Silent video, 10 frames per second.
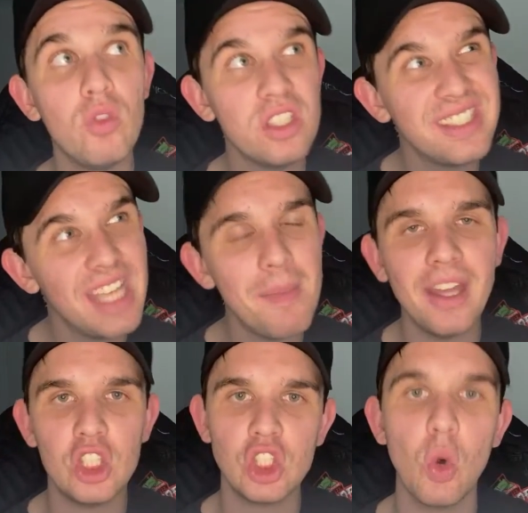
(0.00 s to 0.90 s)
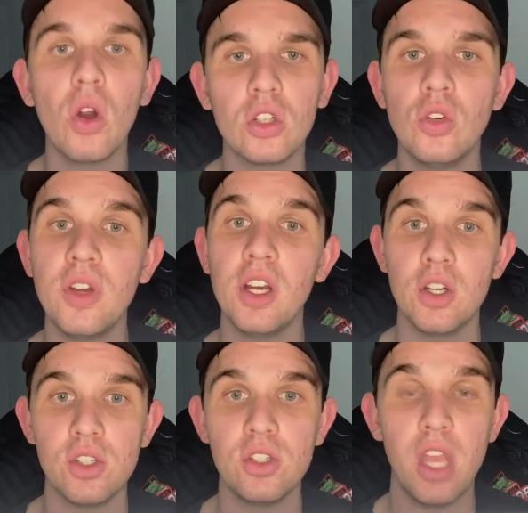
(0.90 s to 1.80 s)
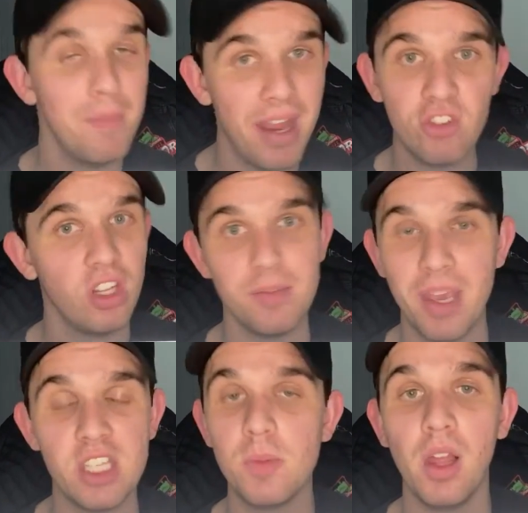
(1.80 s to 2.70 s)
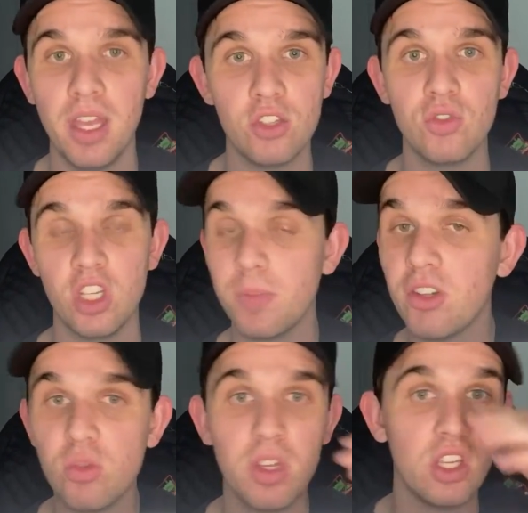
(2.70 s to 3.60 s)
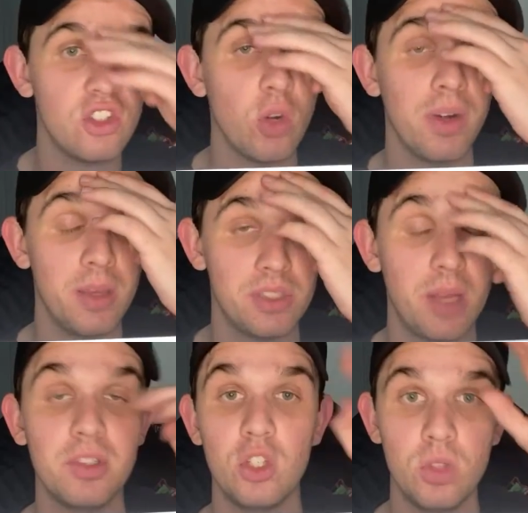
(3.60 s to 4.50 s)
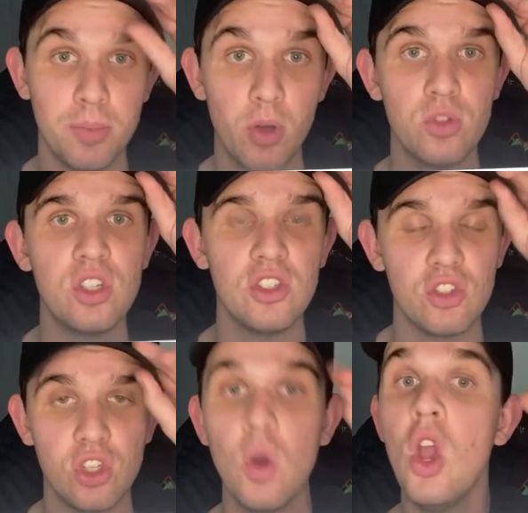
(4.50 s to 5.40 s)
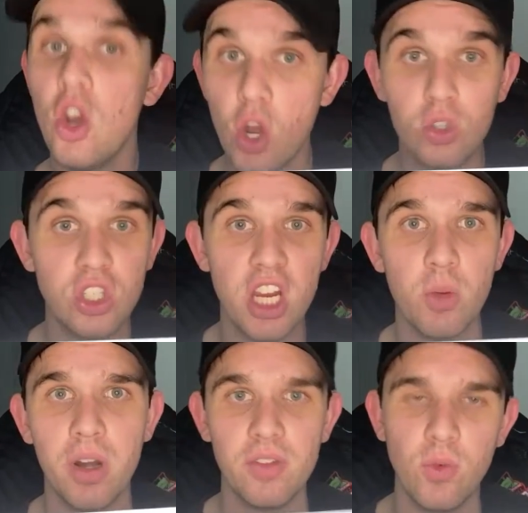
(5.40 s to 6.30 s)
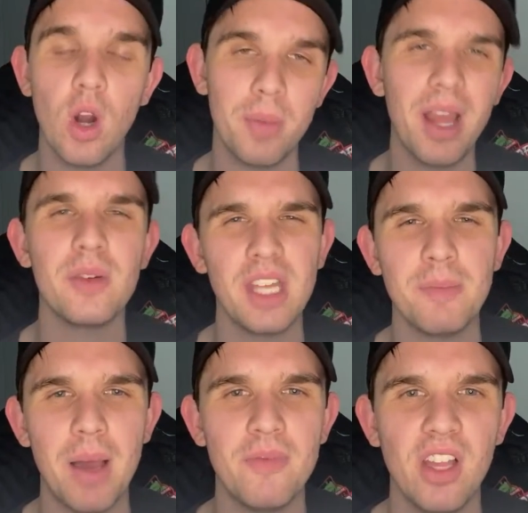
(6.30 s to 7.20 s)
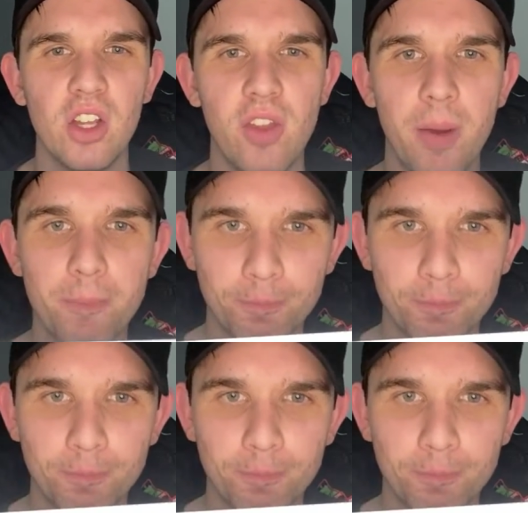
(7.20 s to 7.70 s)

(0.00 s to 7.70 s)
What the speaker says: semi-short careers in Major League Baseball history, especially when you consider what he was able to do in the postseason. So no shade to Whitey Ford, but I would take Bob Feller there.